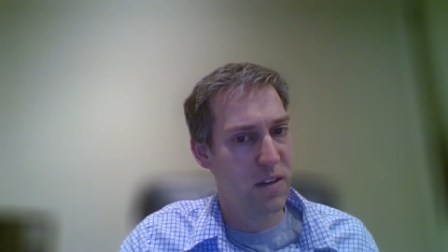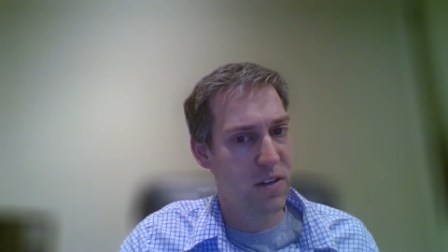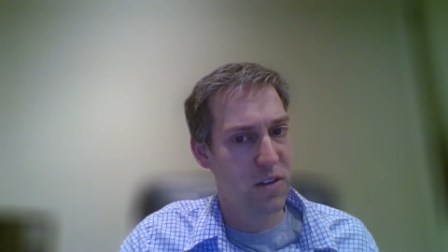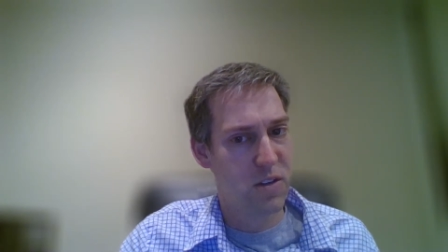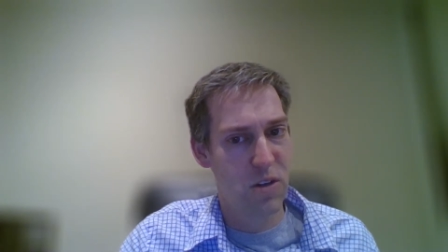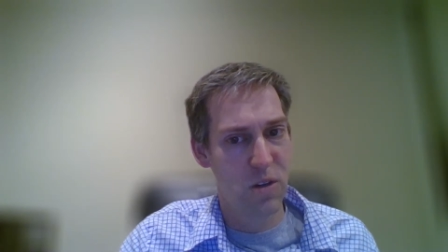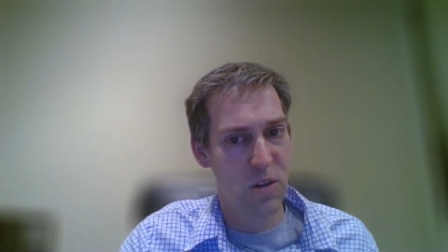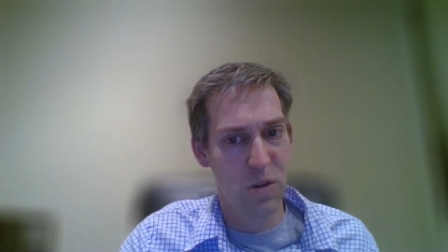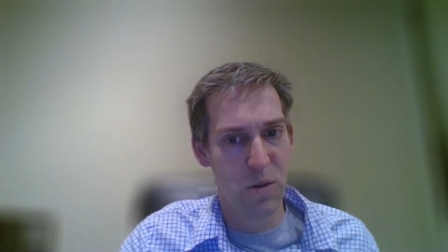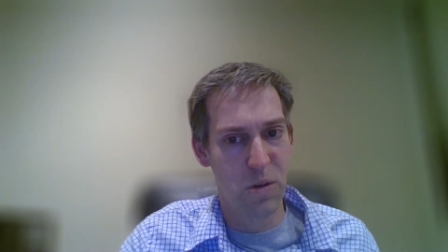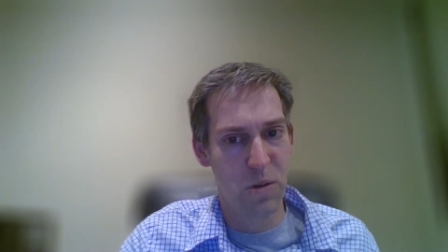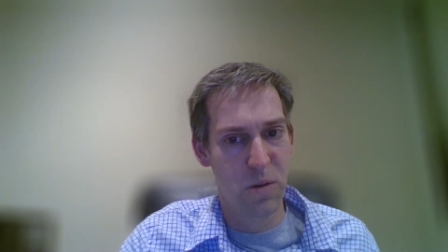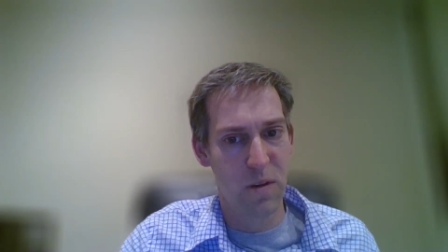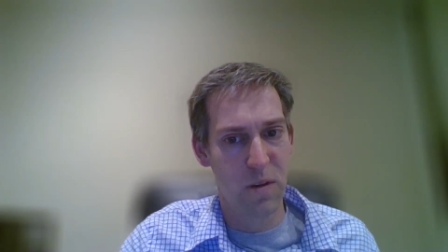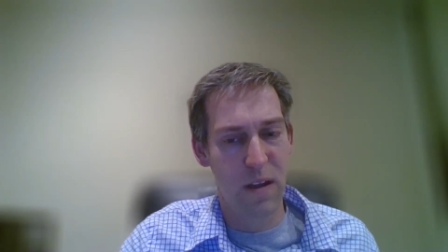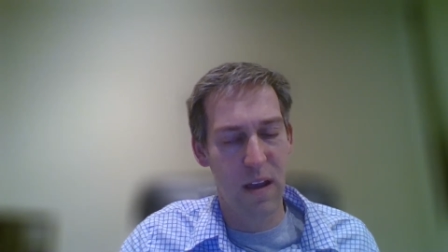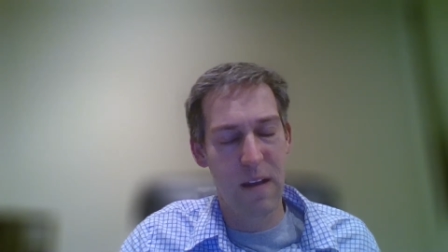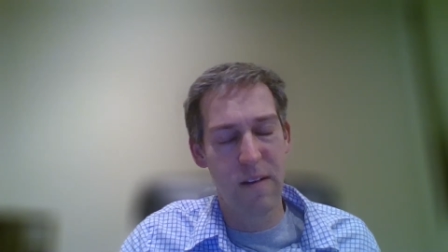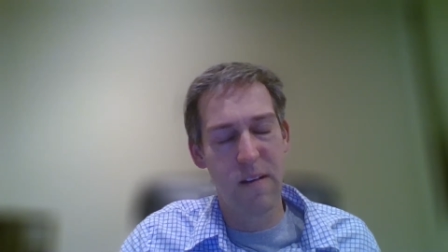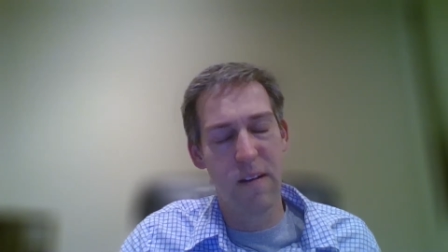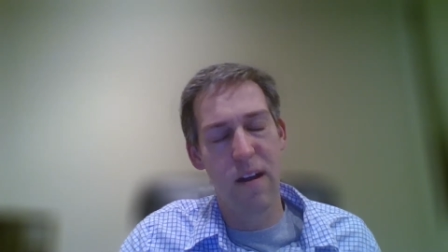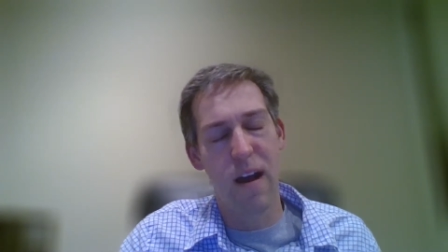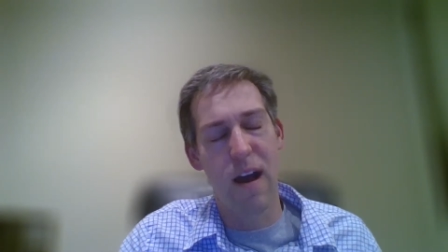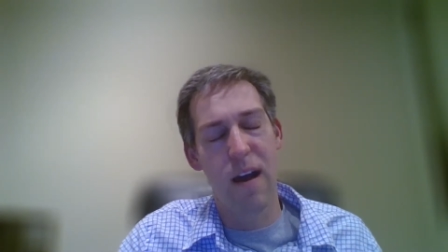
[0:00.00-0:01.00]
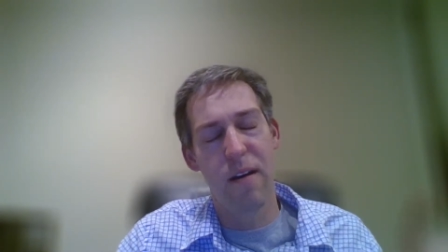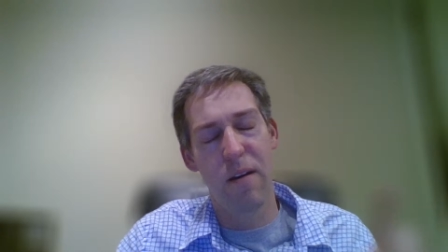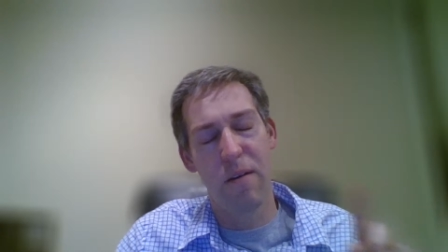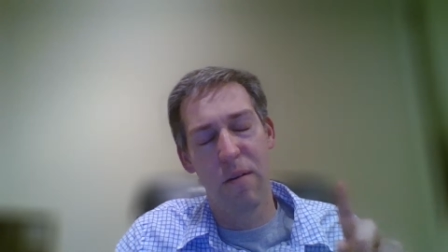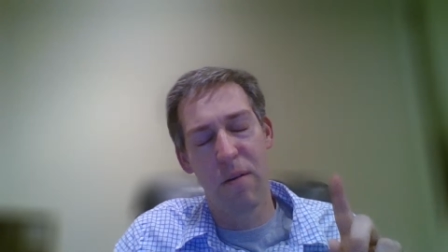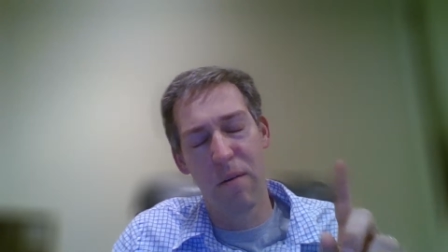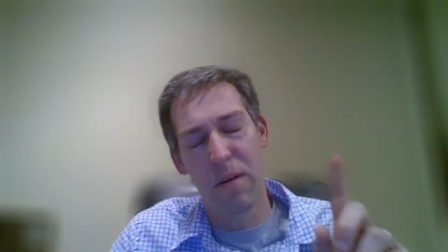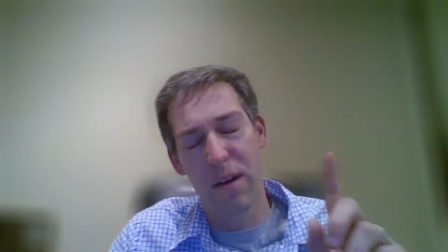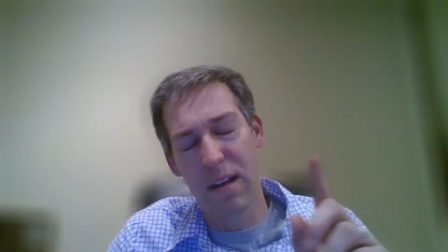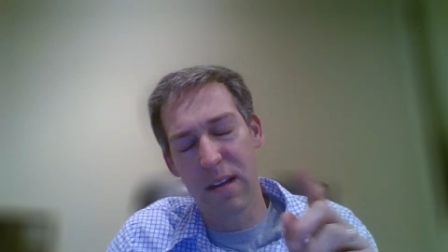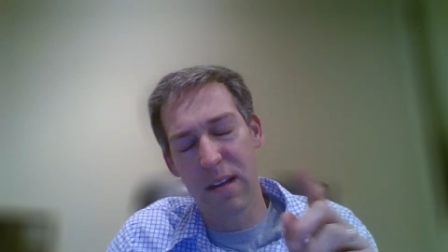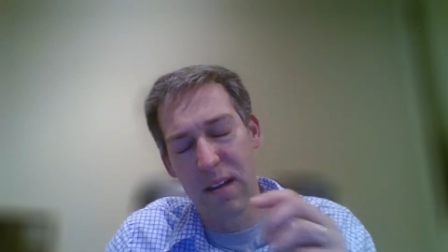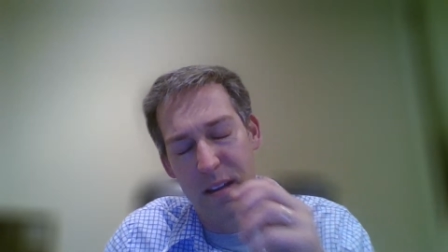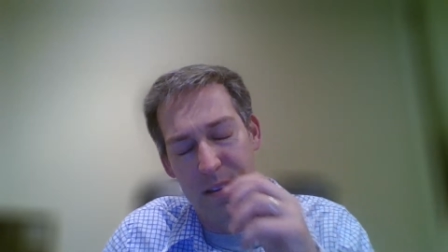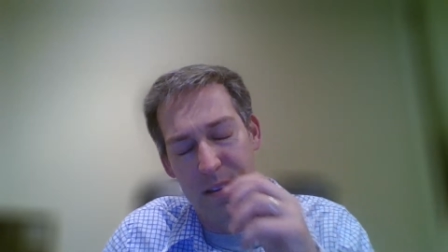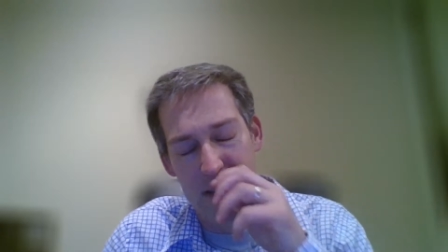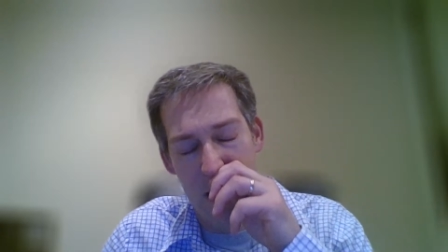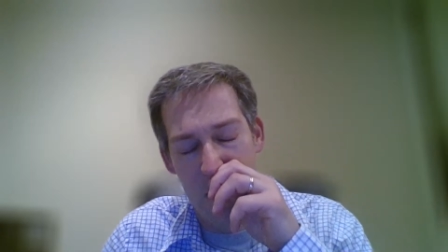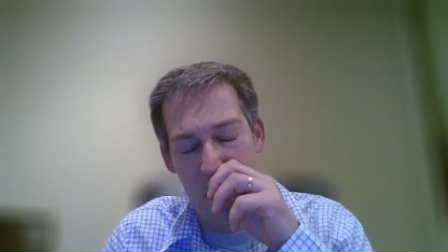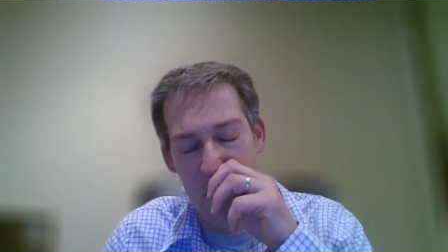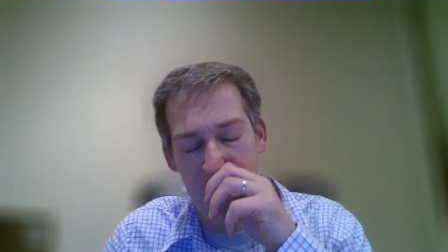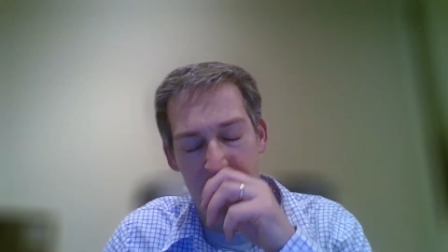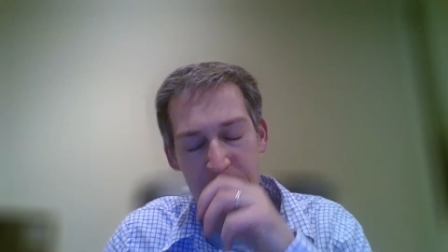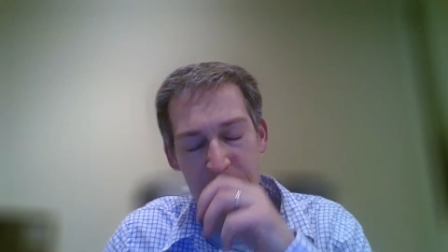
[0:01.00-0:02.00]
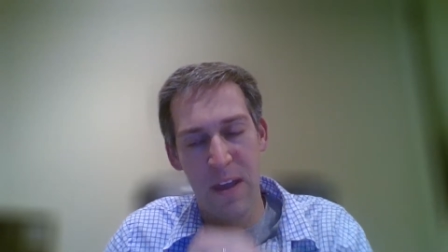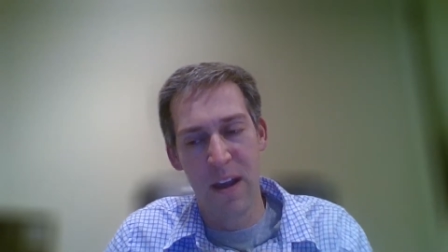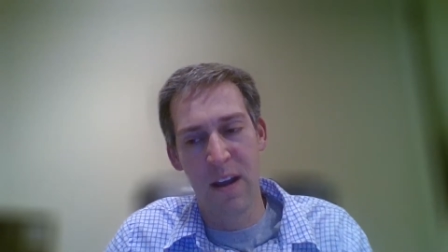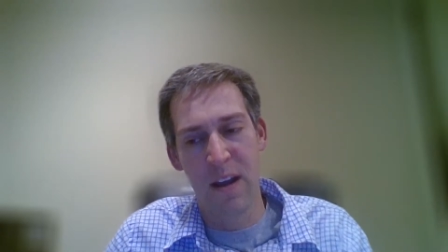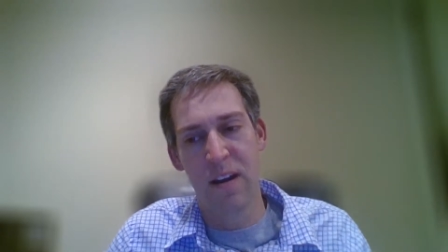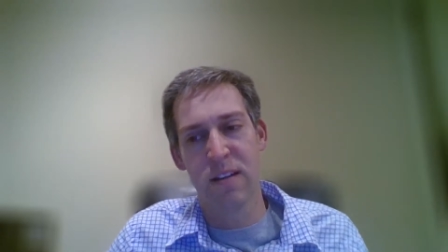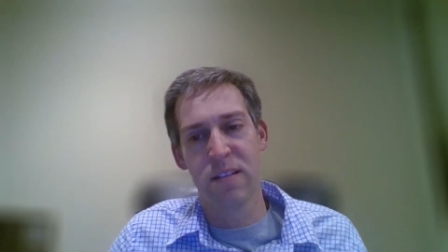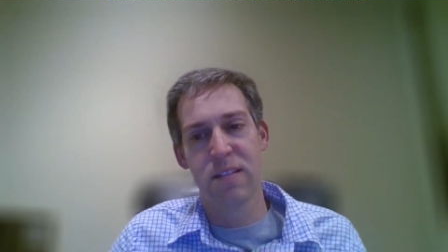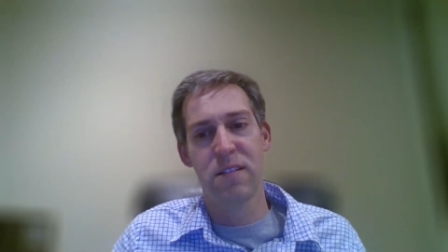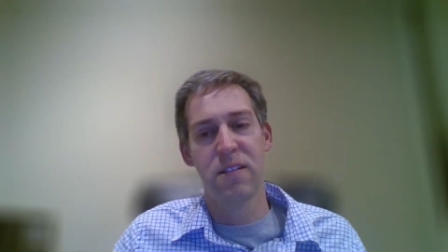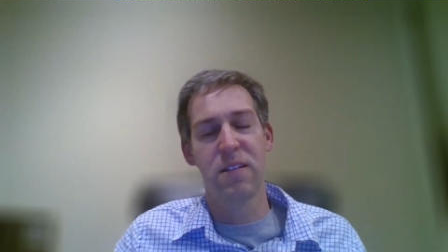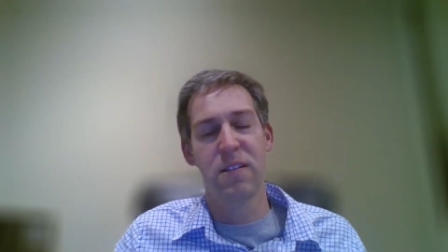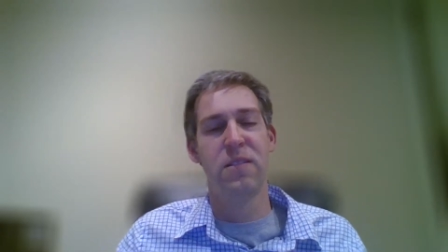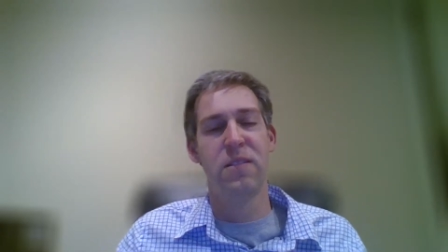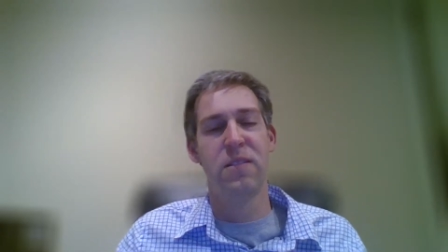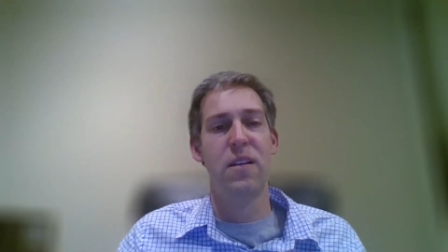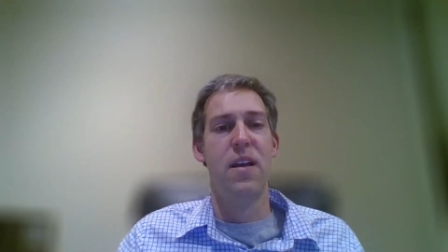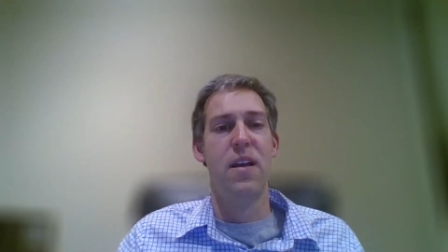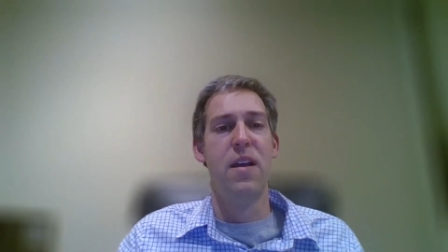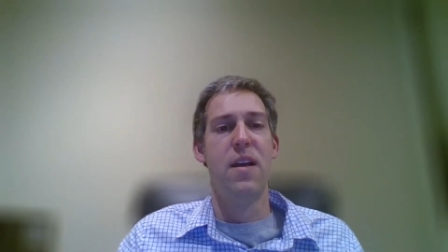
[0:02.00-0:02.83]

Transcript: to, and I want to say one thing also.